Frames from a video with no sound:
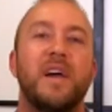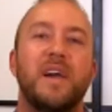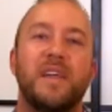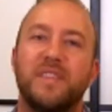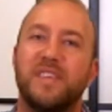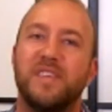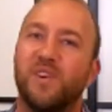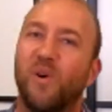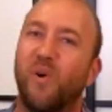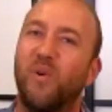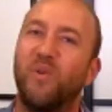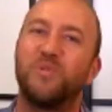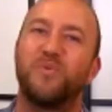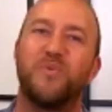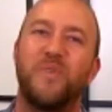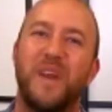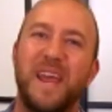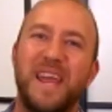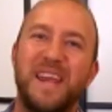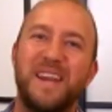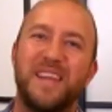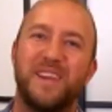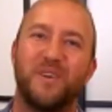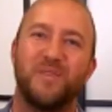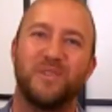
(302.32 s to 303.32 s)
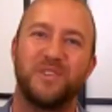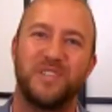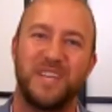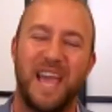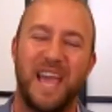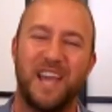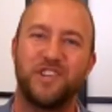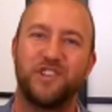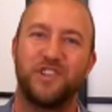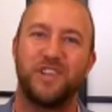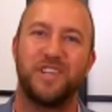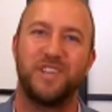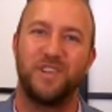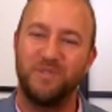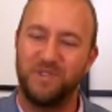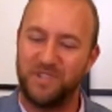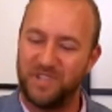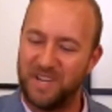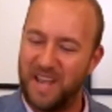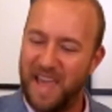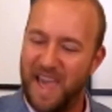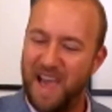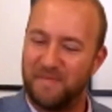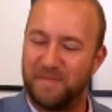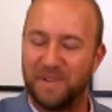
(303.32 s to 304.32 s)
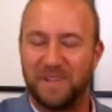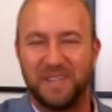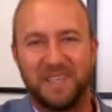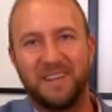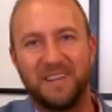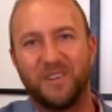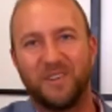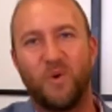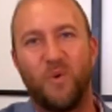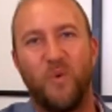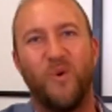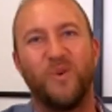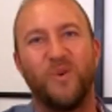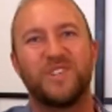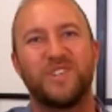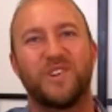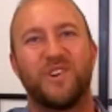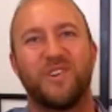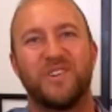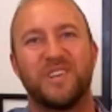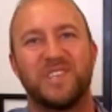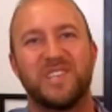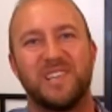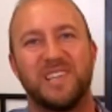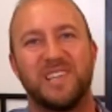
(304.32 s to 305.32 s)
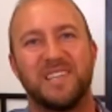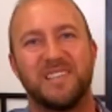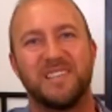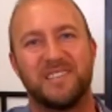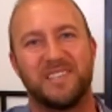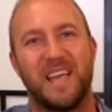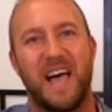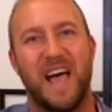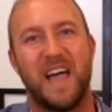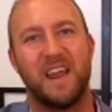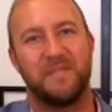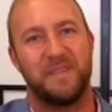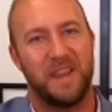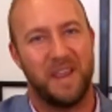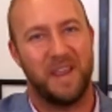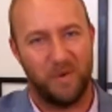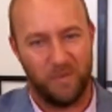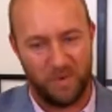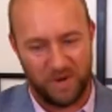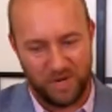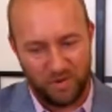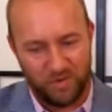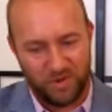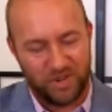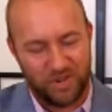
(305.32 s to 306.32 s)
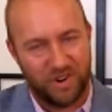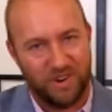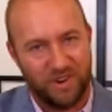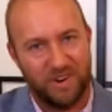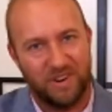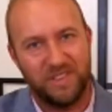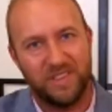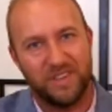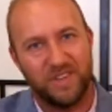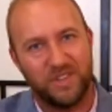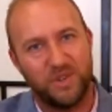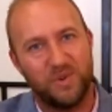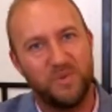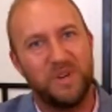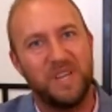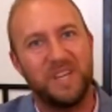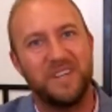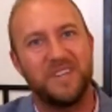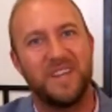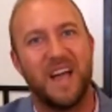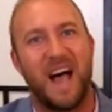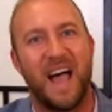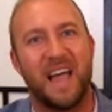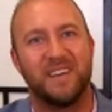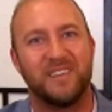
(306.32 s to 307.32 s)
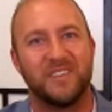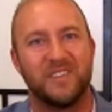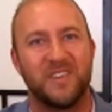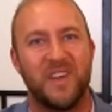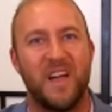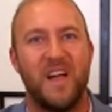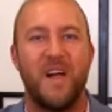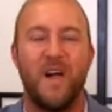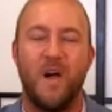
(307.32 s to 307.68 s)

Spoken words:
The old radios actually used to have a little quartz crystal inside of it, and when you turn the tuning dials,